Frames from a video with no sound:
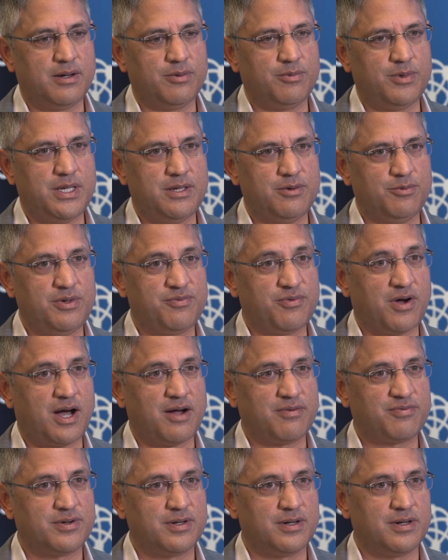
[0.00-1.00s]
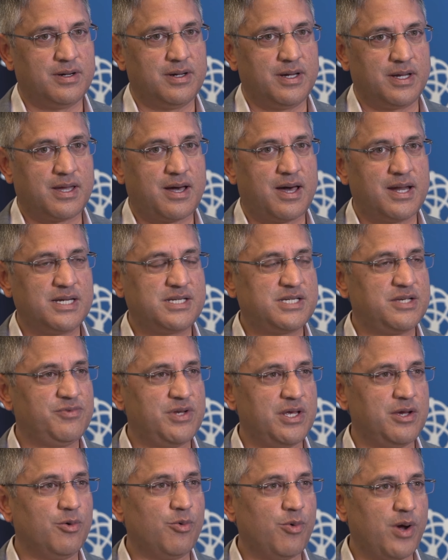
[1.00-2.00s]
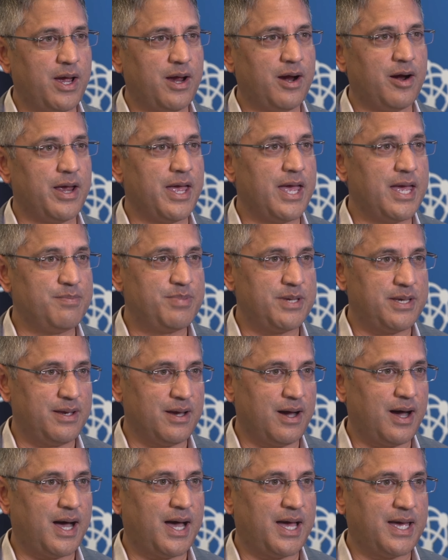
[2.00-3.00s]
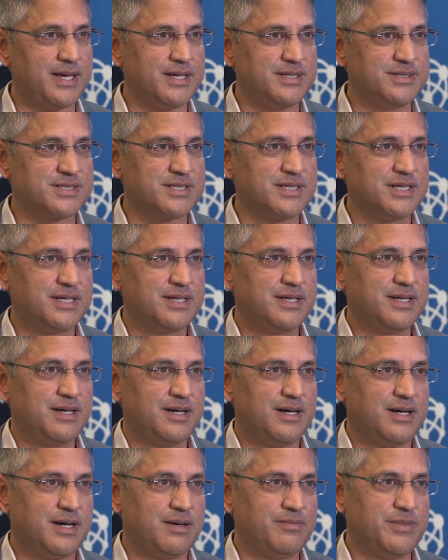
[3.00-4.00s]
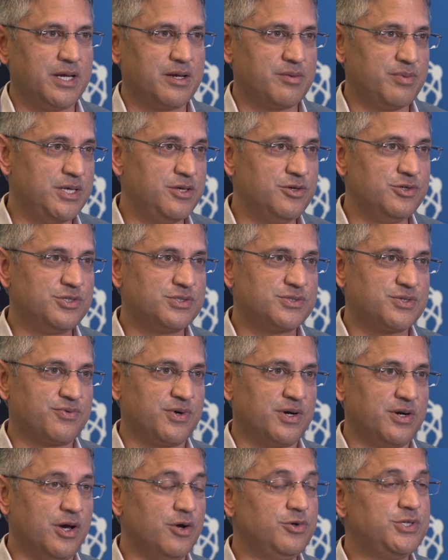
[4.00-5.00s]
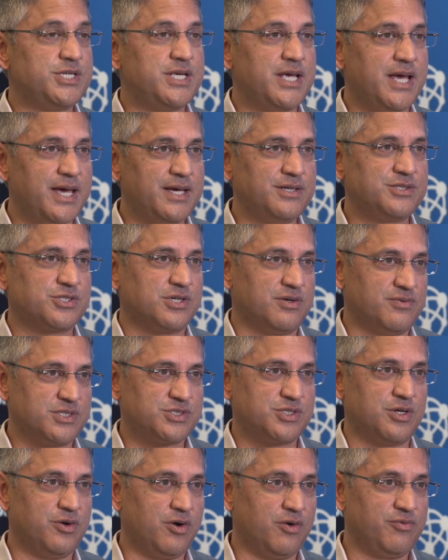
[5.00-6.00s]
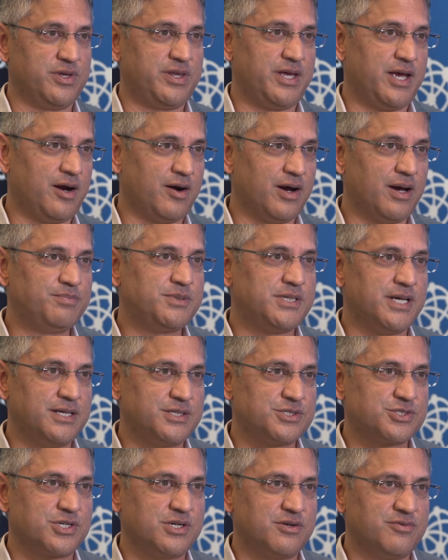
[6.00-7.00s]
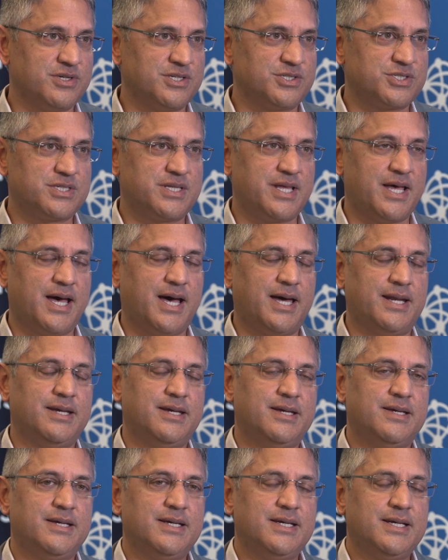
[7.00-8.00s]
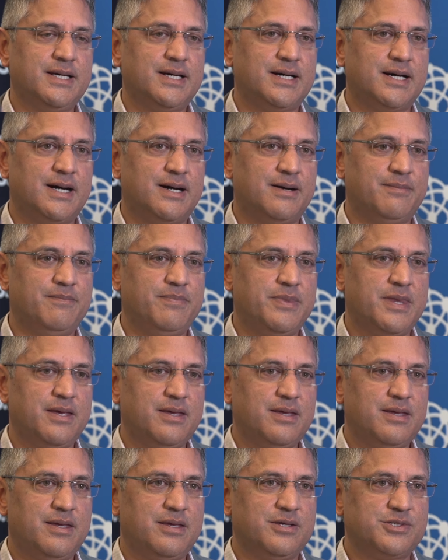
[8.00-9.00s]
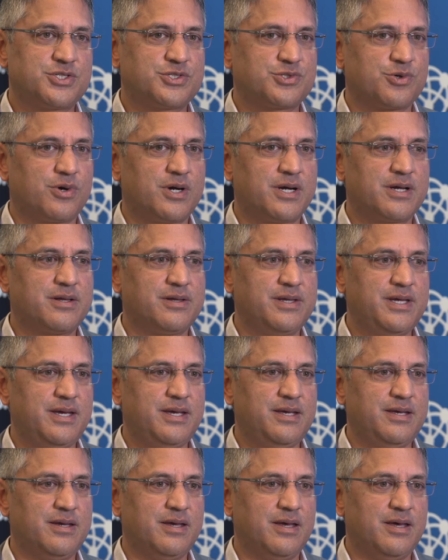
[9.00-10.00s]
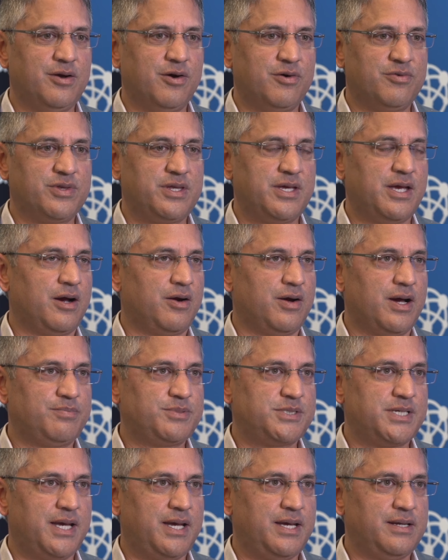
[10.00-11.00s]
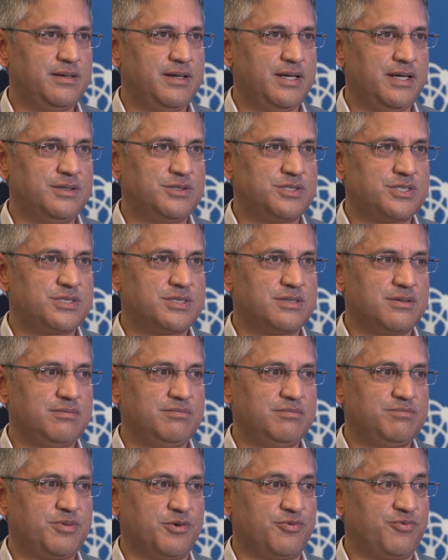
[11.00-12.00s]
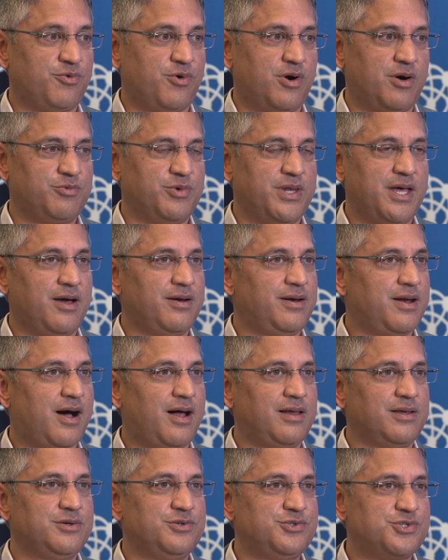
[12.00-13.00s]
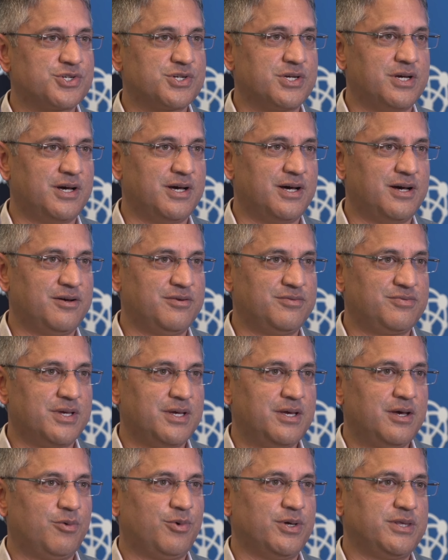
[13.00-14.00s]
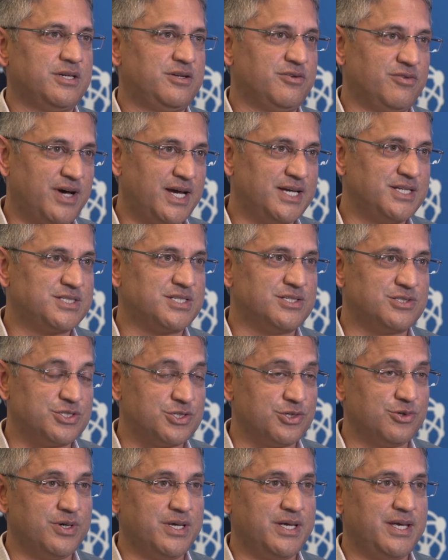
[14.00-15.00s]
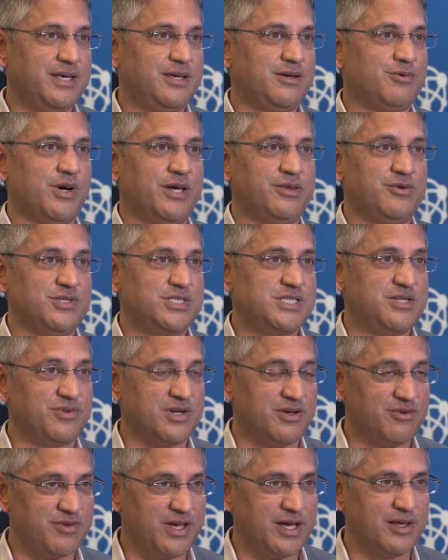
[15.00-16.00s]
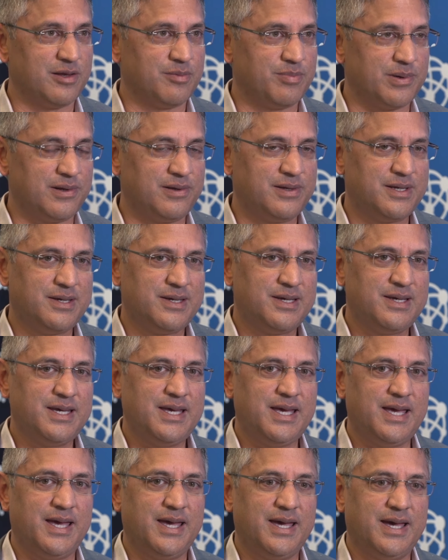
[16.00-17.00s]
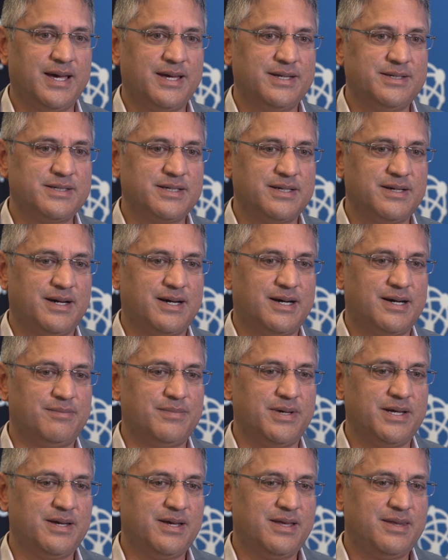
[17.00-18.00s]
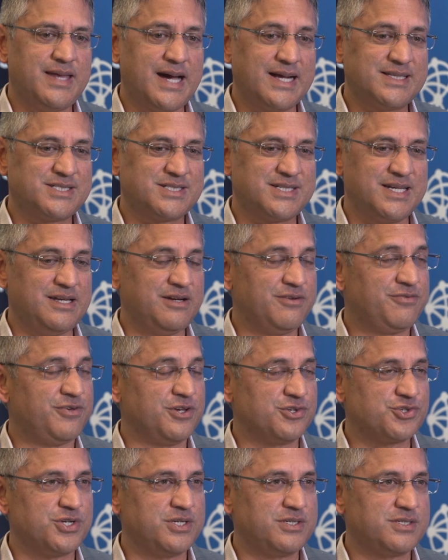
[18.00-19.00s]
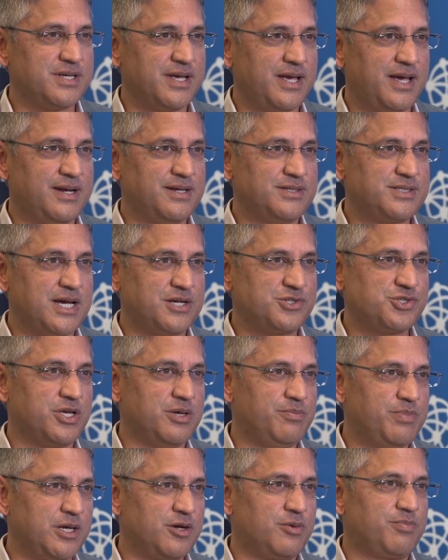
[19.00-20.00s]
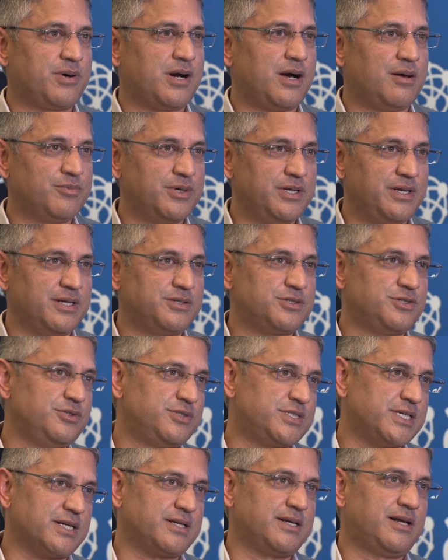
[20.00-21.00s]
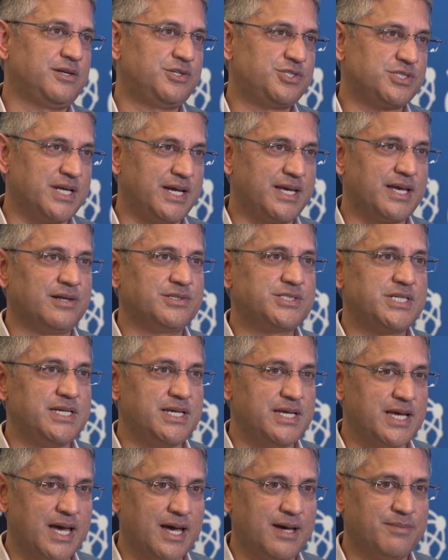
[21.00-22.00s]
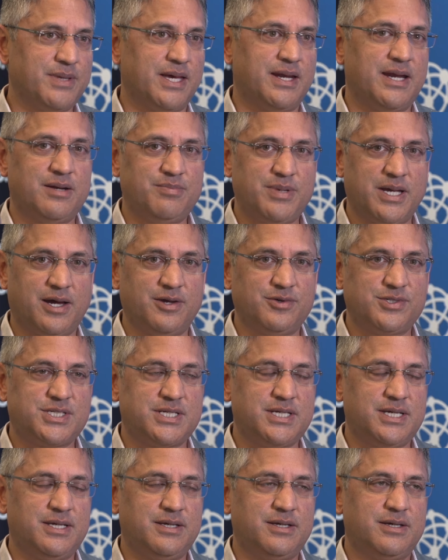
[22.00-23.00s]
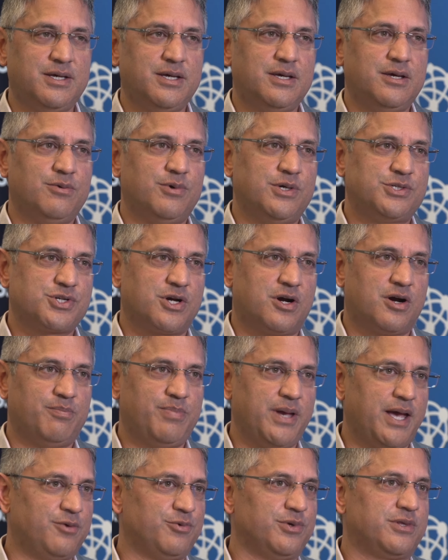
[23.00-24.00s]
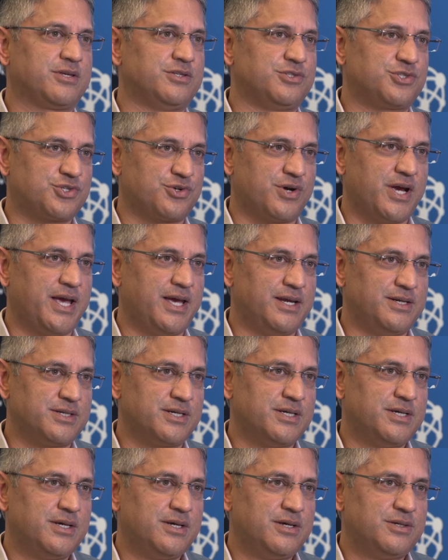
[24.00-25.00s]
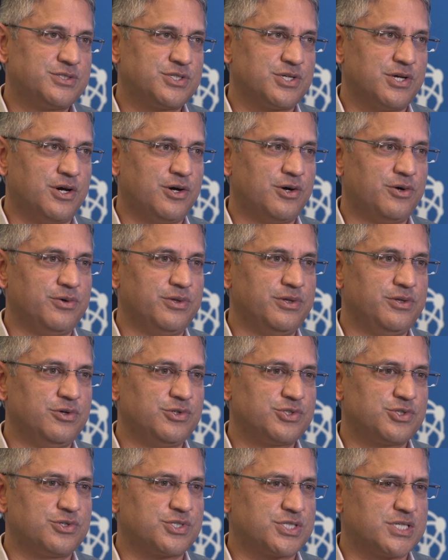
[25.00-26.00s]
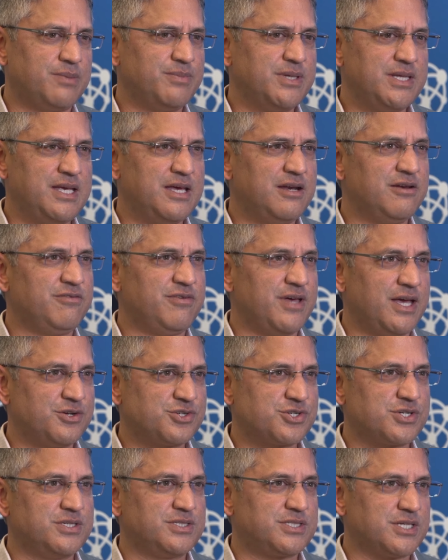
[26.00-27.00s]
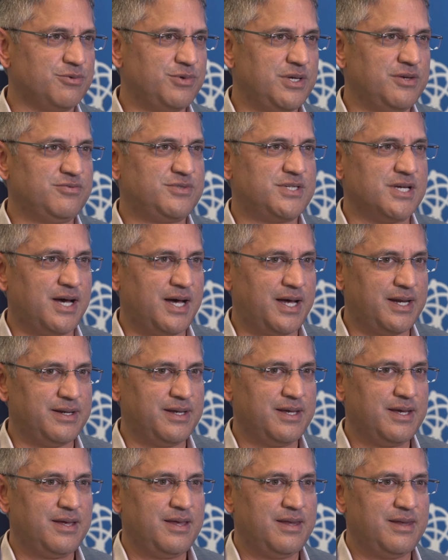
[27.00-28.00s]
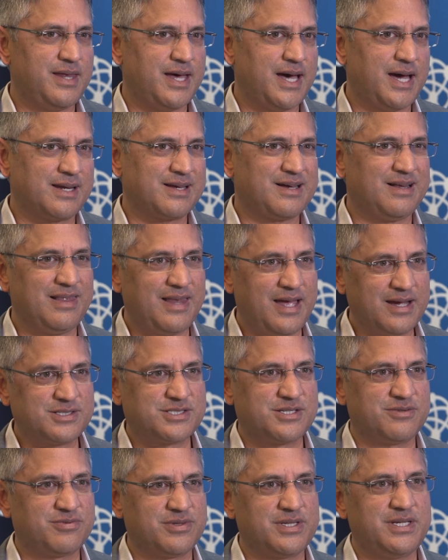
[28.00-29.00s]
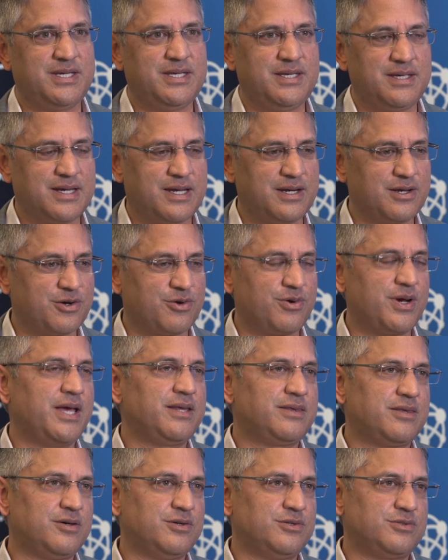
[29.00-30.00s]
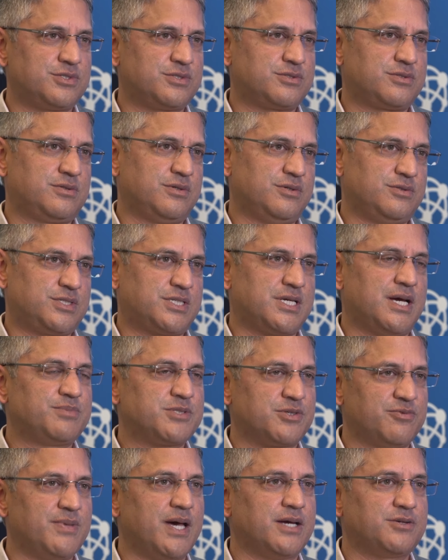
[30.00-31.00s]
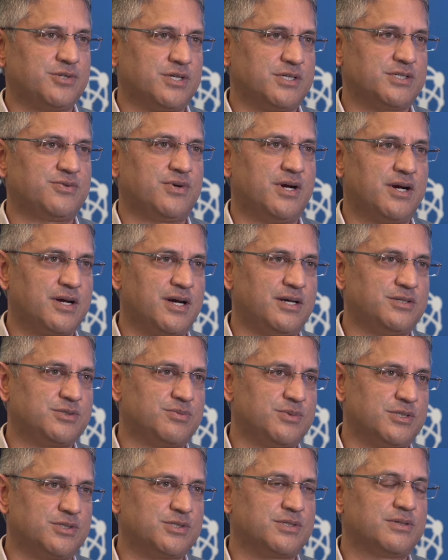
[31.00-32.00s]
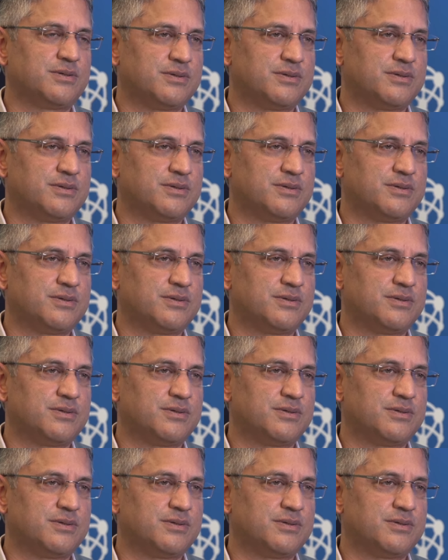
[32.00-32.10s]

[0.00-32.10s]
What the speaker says: we've offered connectivity-aware APIs that can be used for an OTA service, an over-the-air update service that historically an over-the-air update is performed without knowledge of what the device is doing, whether it's even available. And that's inefficient, and it's actually a bigger problem when you get to new technologies like LTE-M and NB-IoT, which are bandwidth constrained. So those are some of the innovations that we've done that collectively kind of create those types of metrics for our customers.